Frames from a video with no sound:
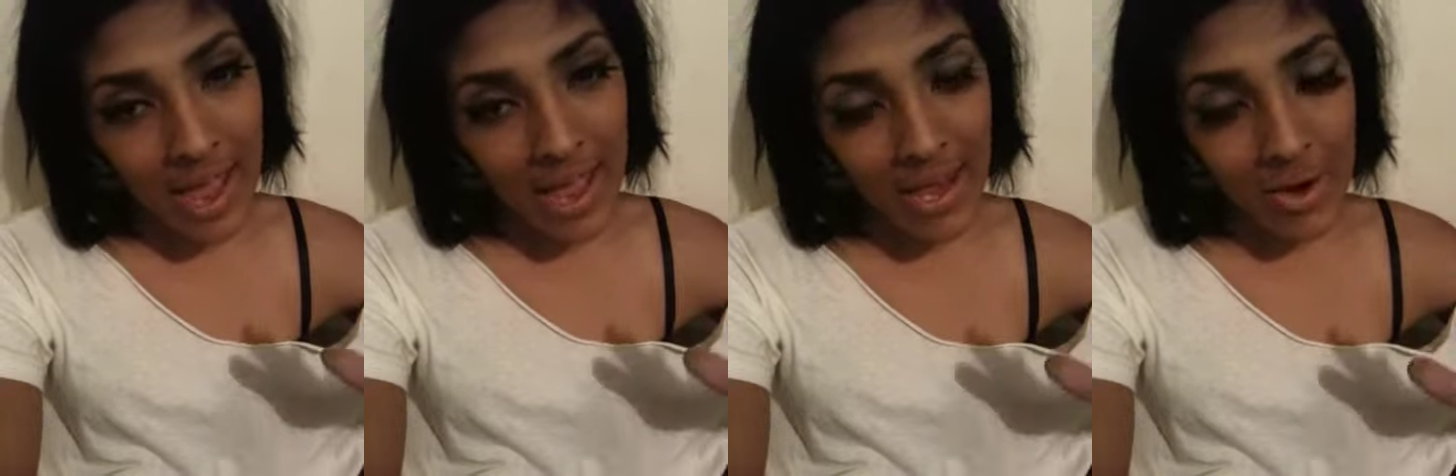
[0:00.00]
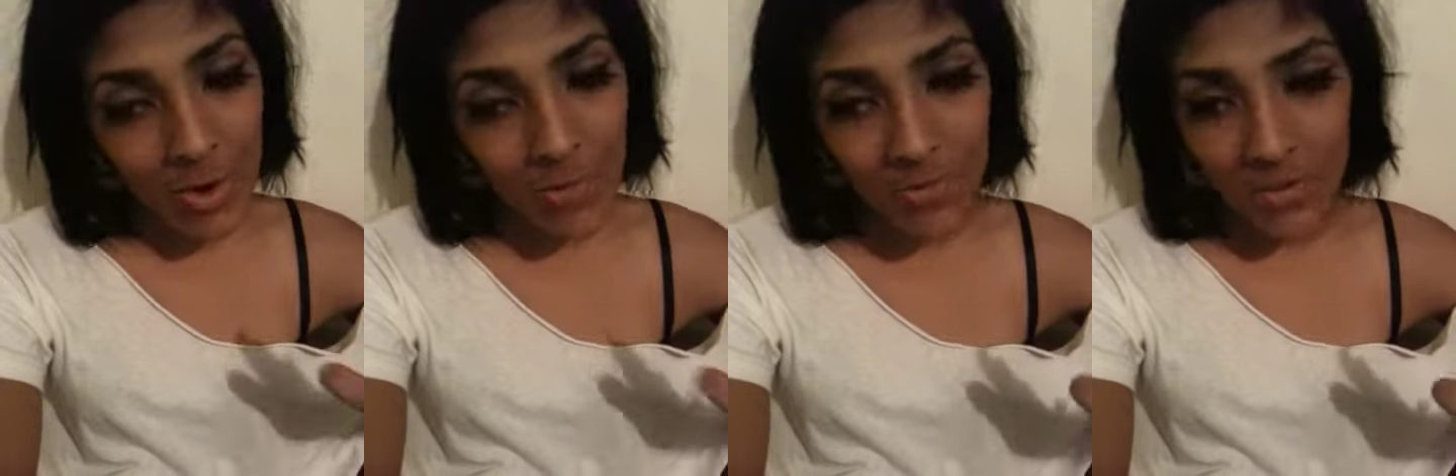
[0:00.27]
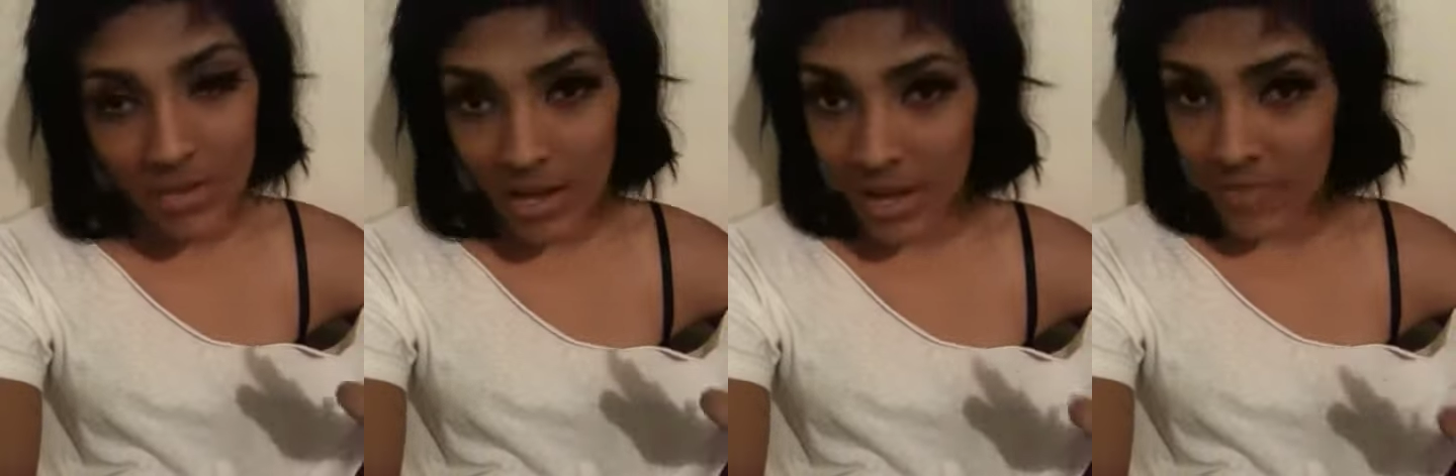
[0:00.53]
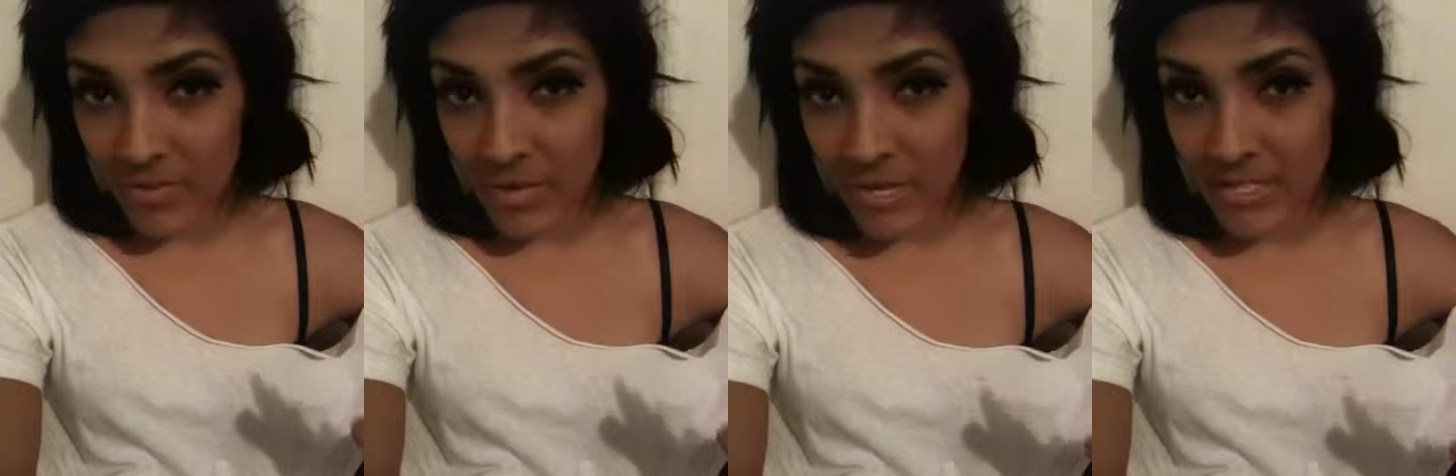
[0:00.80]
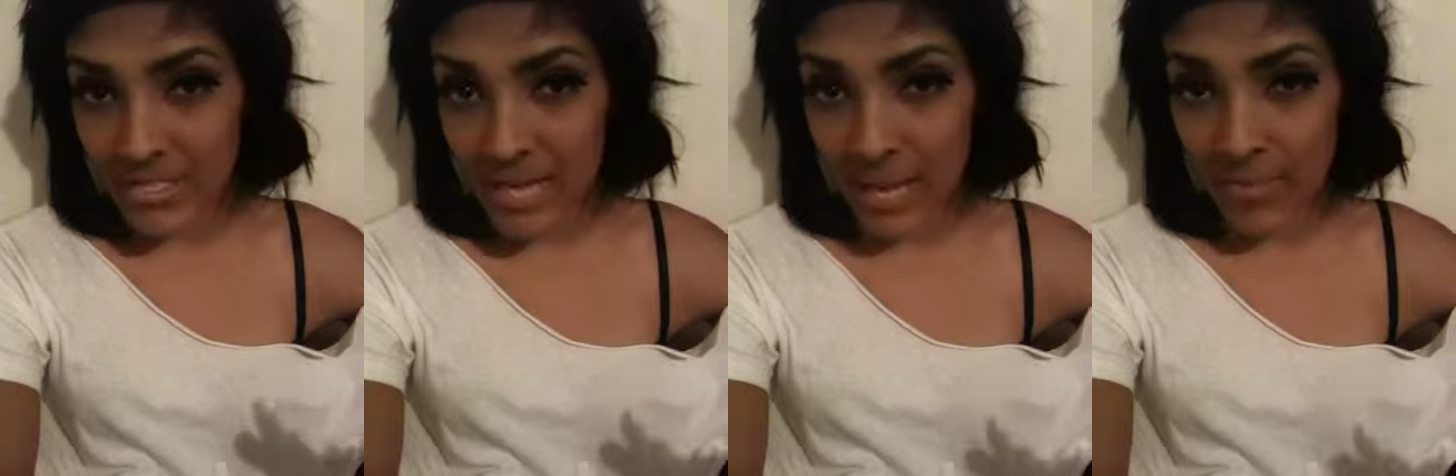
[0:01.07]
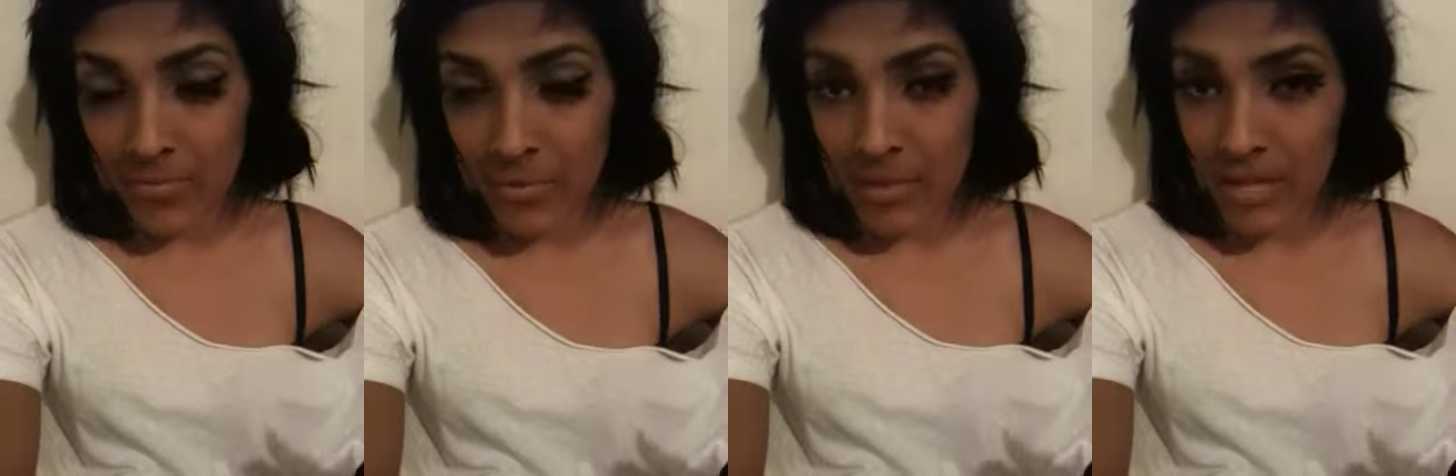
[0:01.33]
and hopefully I'll have it in
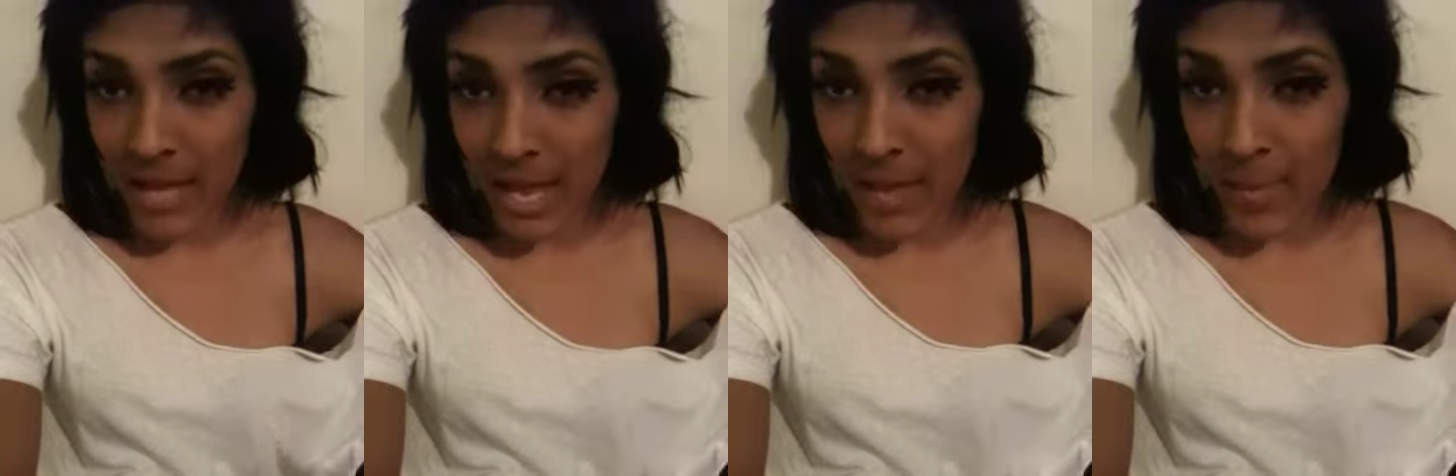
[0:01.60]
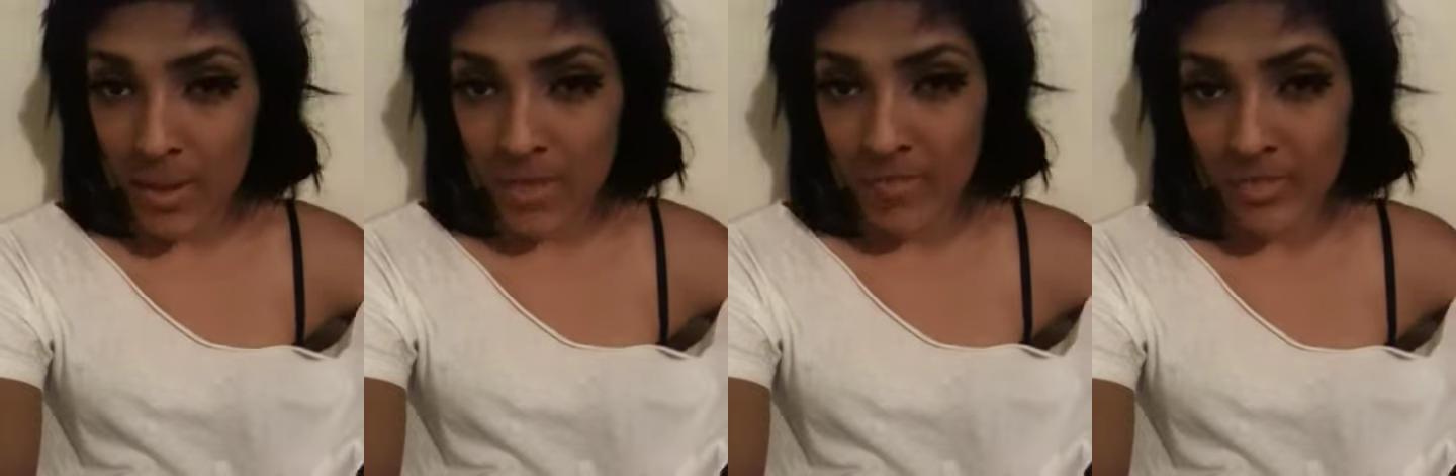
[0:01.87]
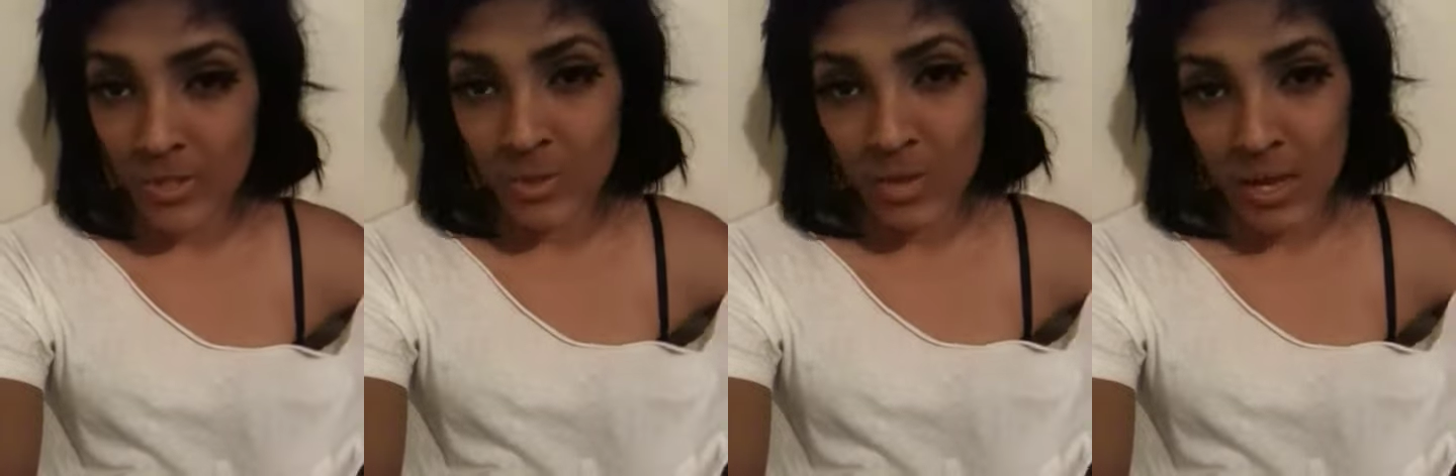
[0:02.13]
time for the anime convention